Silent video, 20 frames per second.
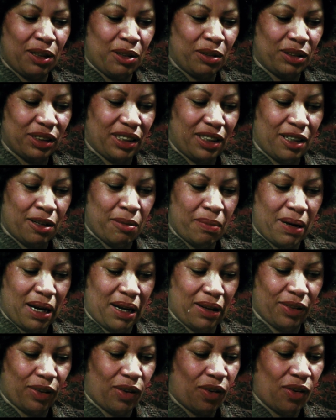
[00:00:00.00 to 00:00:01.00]
to hold in her
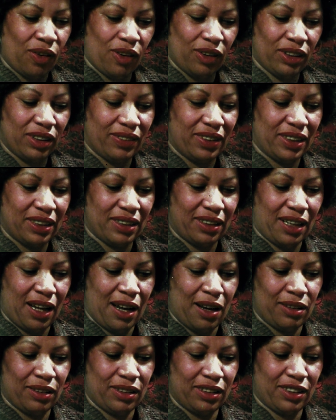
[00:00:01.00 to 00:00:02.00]
mouth all of the
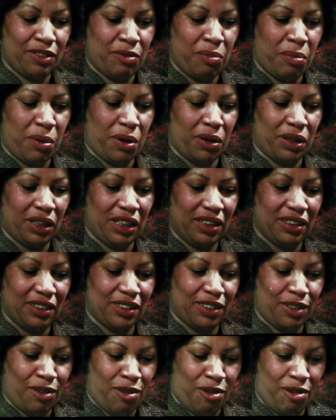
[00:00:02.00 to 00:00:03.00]
sounds of
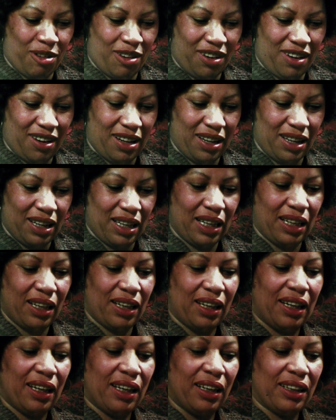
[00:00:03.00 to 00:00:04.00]
Pauline's soul.
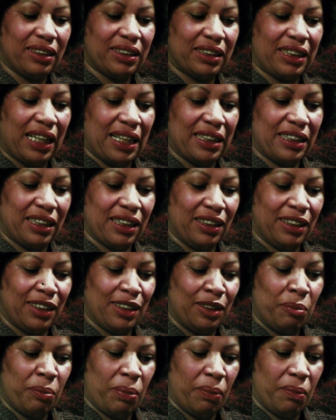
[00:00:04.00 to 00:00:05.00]
Standing a
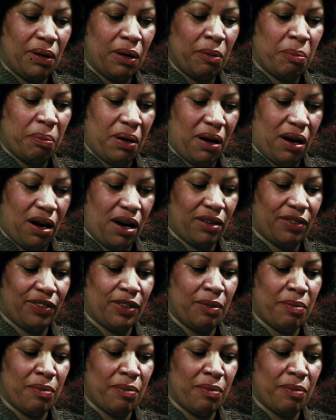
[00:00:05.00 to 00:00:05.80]
little apart